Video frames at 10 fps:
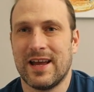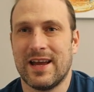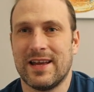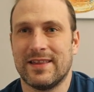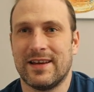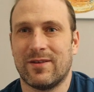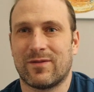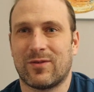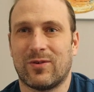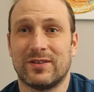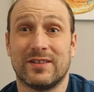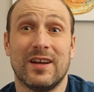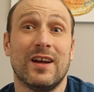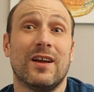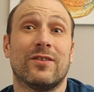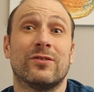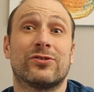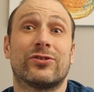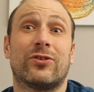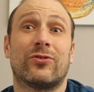and then of course
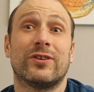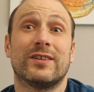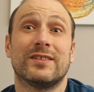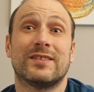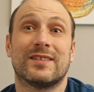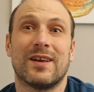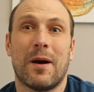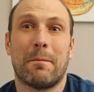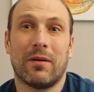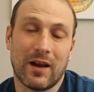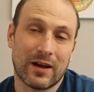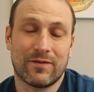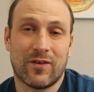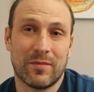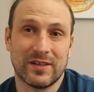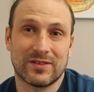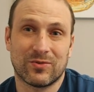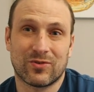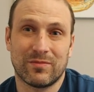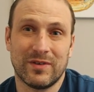notorious plug for my
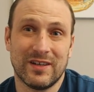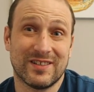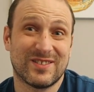social media,